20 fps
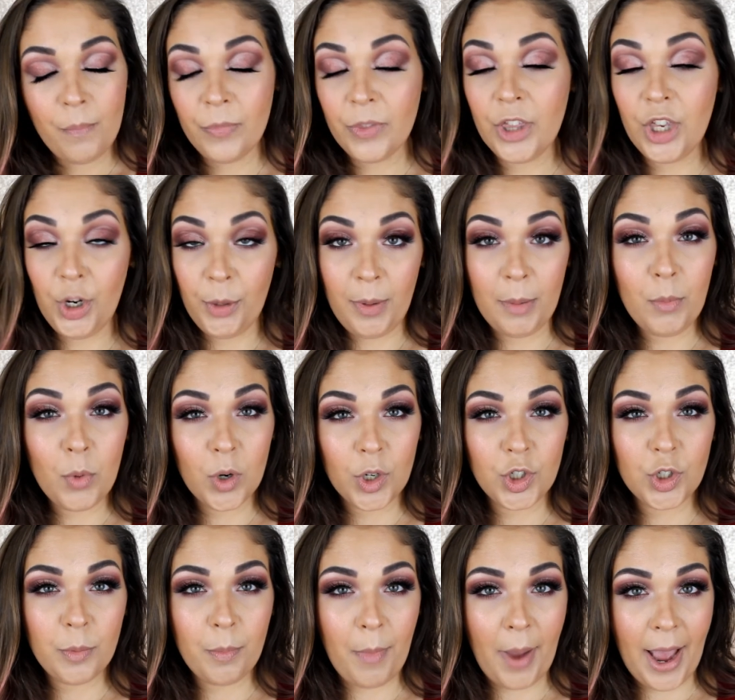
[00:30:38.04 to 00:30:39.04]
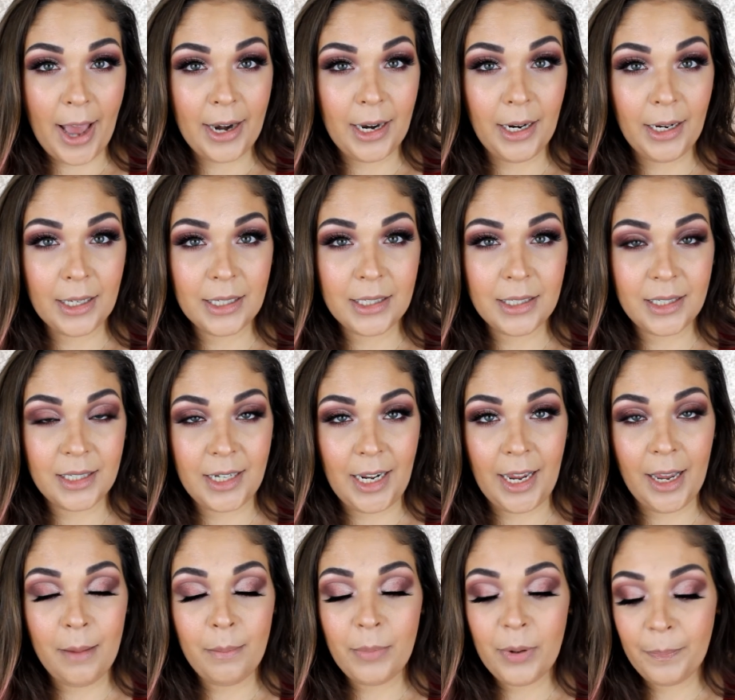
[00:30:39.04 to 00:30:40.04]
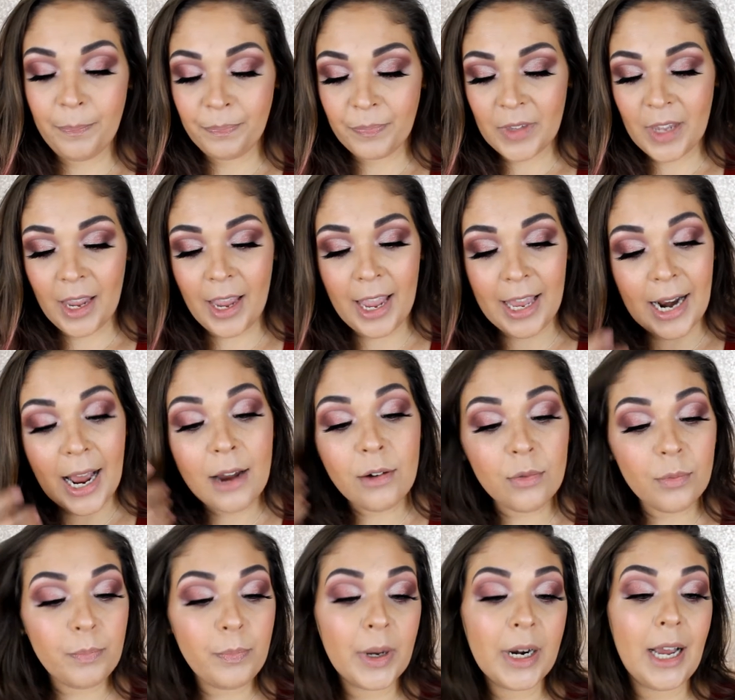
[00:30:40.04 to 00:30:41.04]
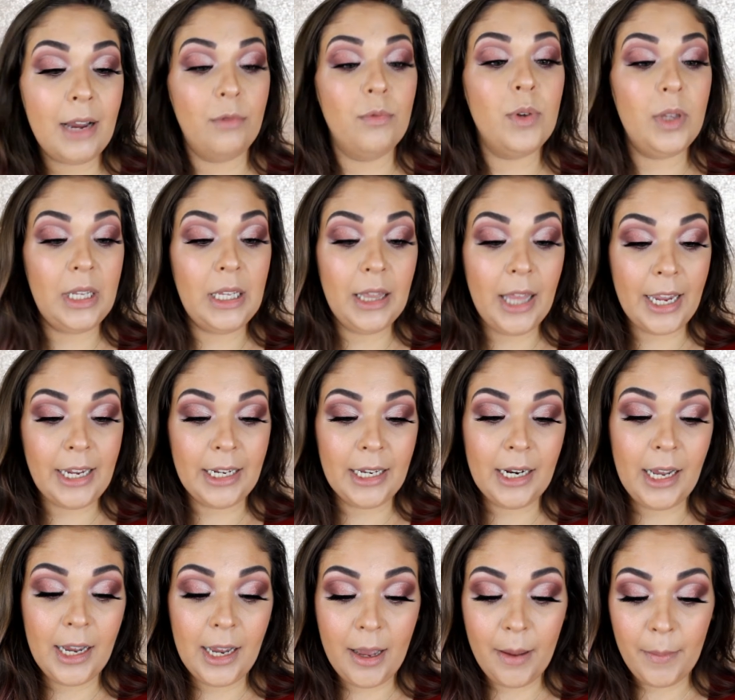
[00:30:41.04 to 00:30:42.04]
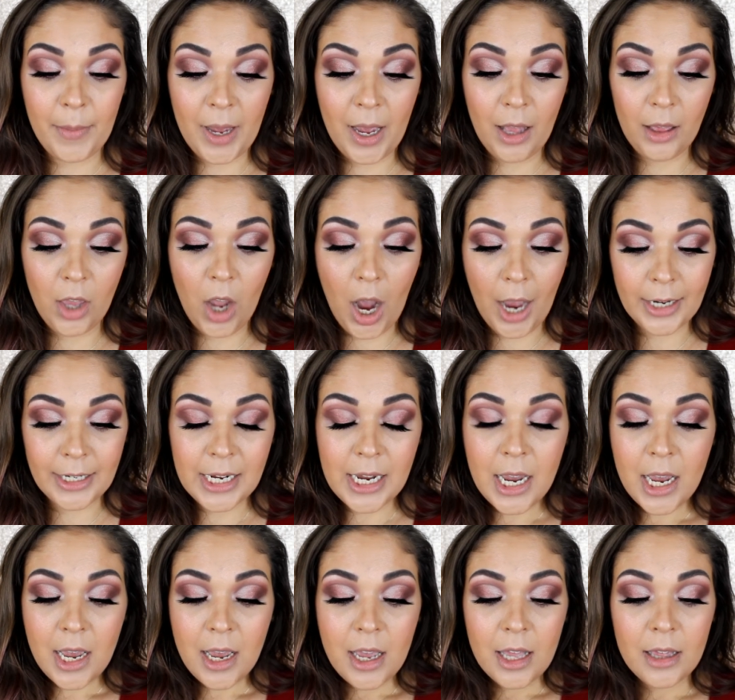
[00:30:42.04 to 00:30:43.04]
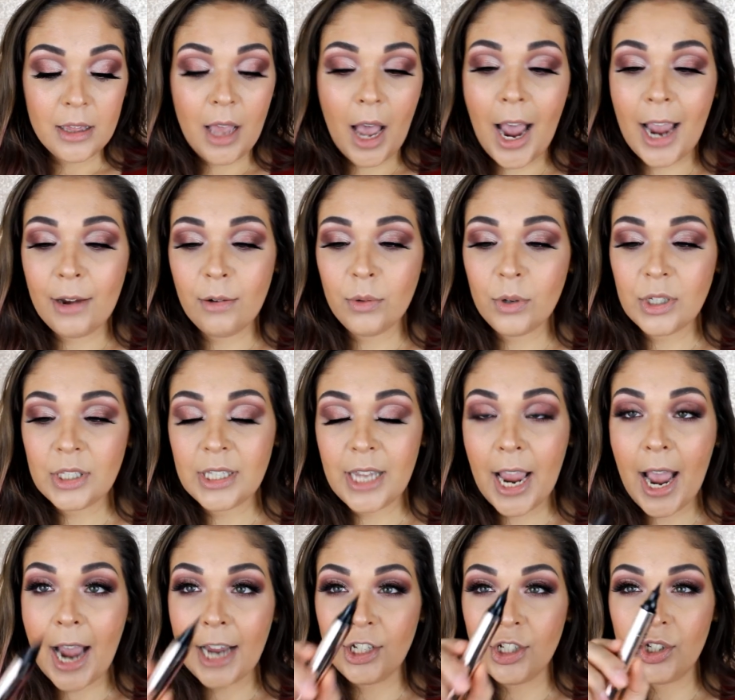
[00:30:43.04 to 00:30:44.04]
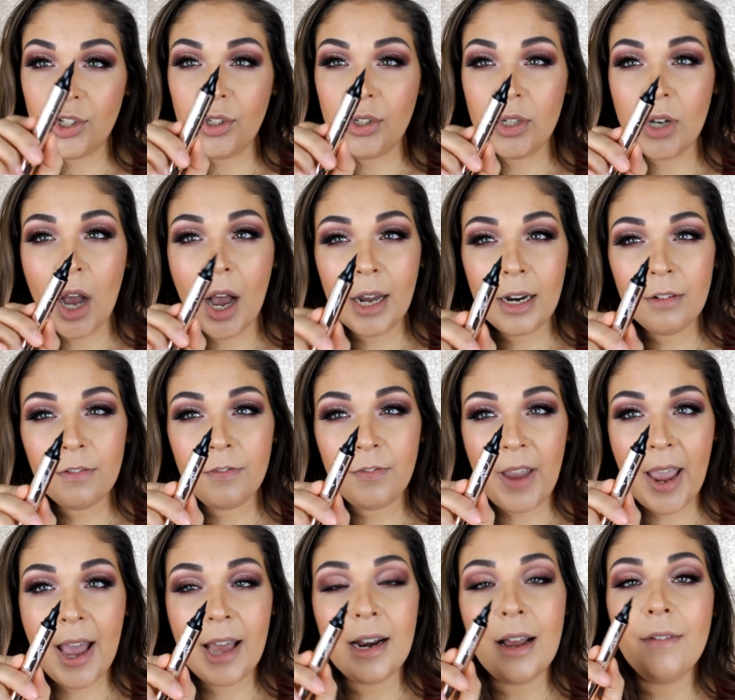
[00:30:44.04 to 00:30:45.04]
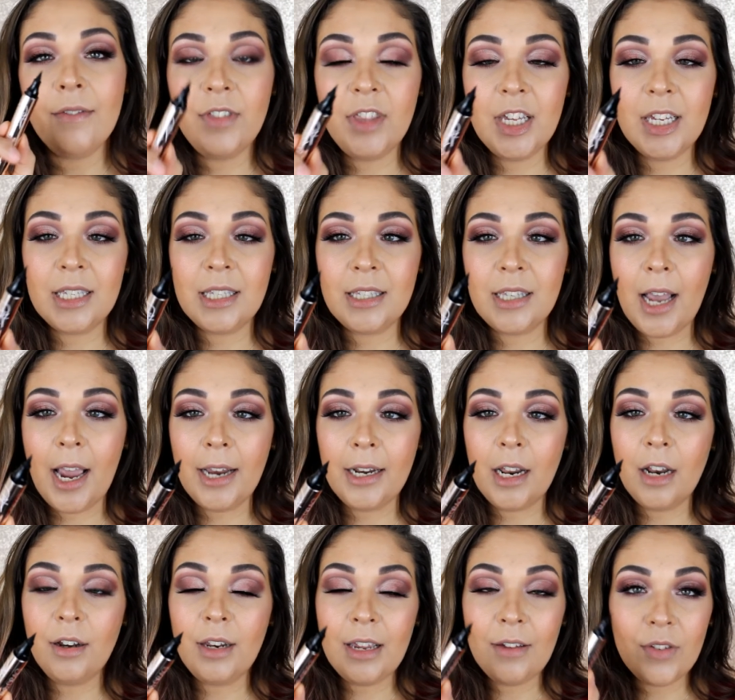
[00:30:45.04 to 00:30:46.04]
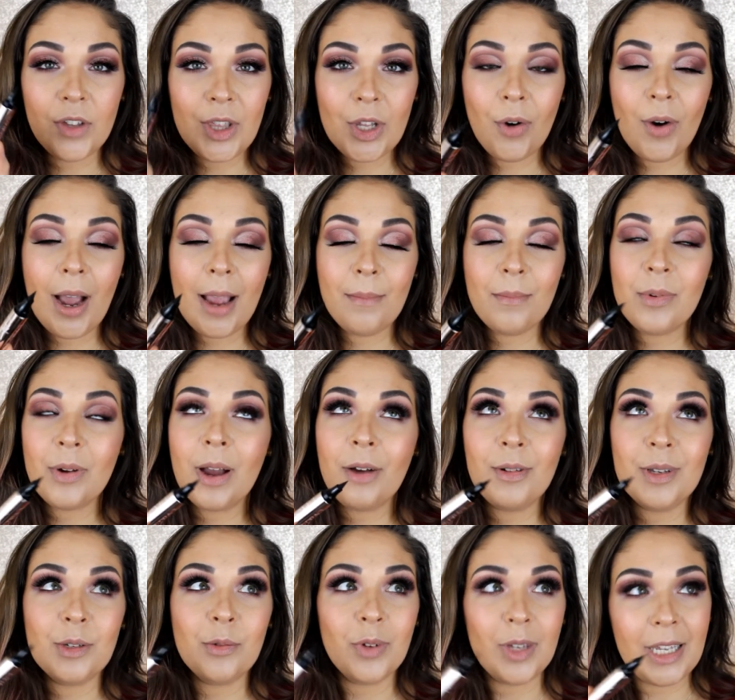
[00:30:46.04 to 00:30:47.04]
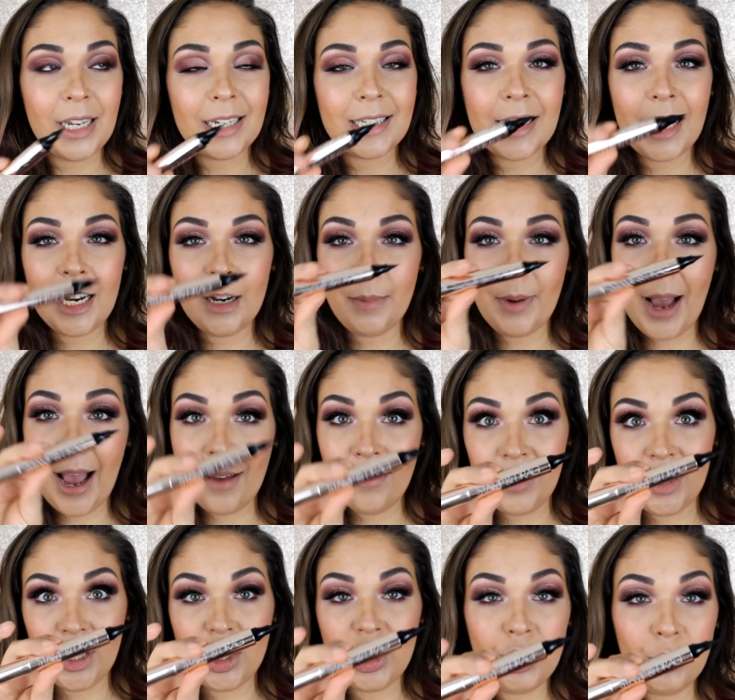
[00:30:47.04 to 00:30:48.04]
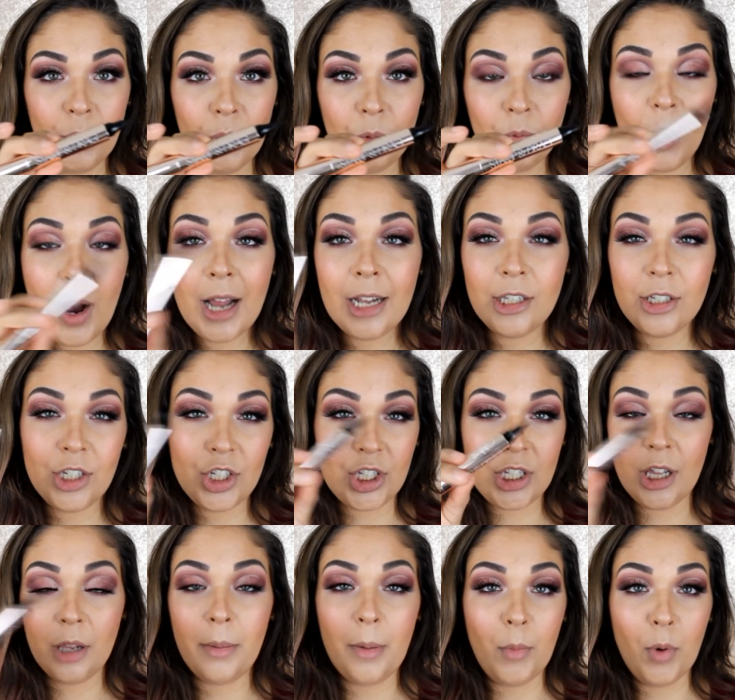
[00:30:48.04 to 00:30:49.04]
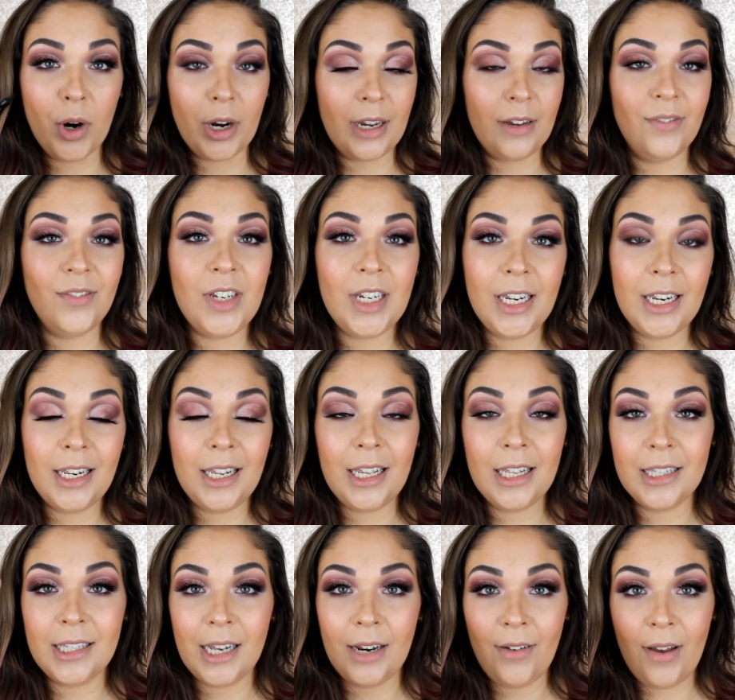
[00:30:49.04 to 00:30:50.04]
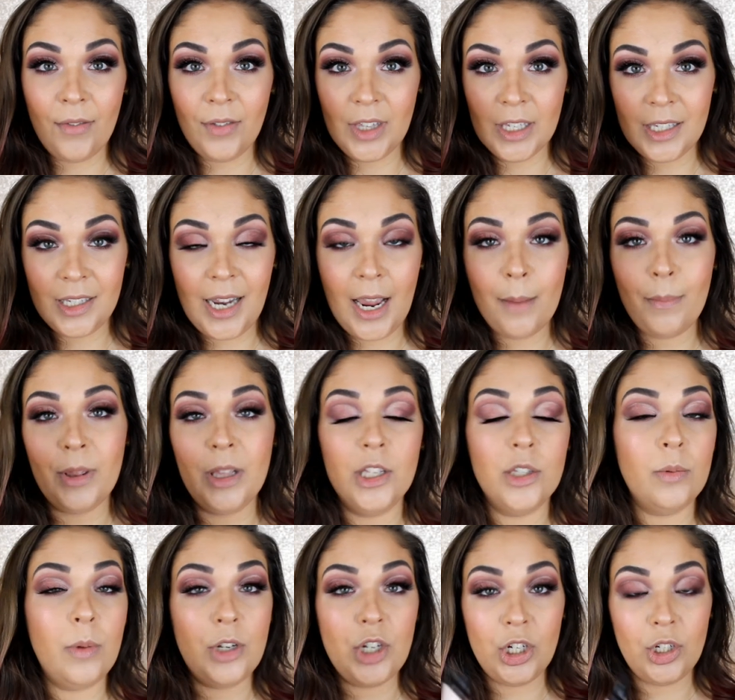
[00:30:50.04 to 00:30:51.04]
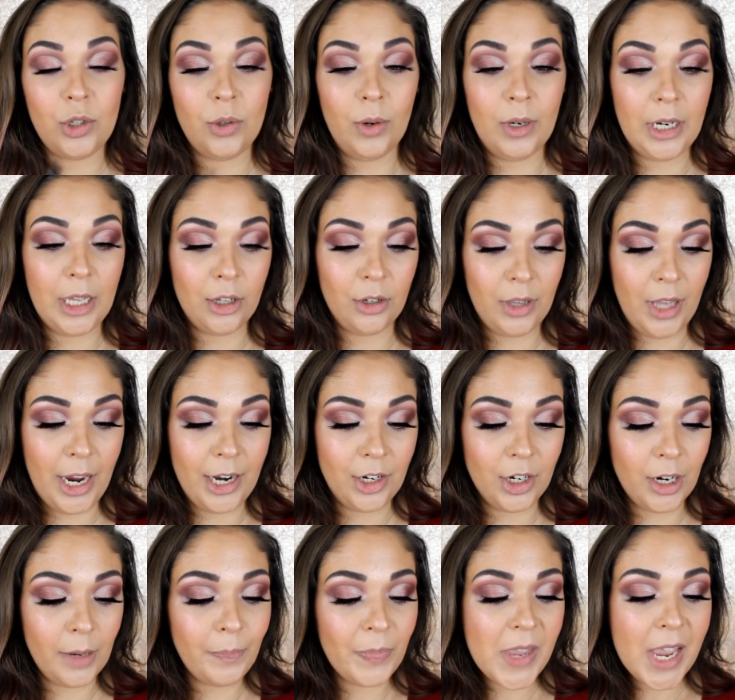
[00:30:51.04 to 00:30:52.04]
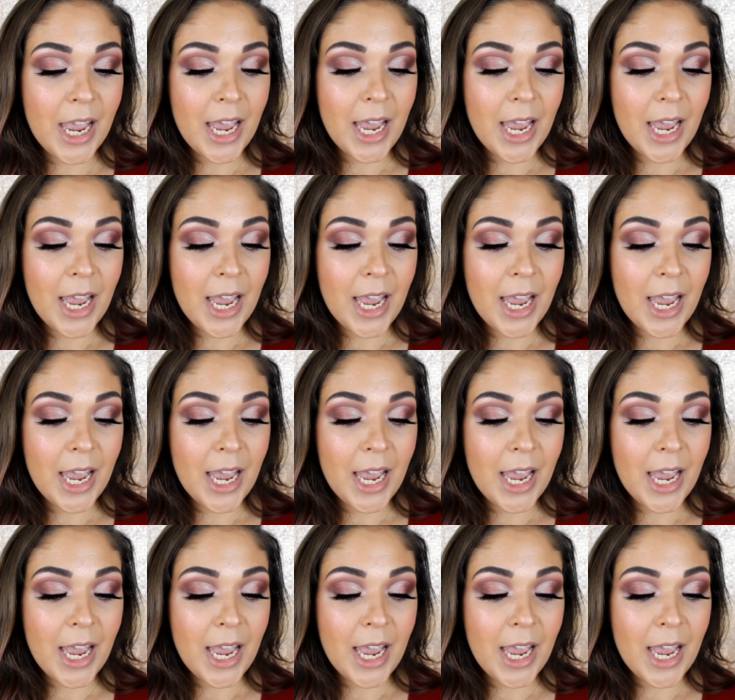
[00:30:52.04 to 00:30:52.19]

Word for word: little bit more dramatic stamp, and I, but I really like it um, a lot. I will say I'm not a fan of this side, and even though I'm, I was really excited about having the two-in-one, just a little bit more convenient instead of having the stamp and then switching to another liner,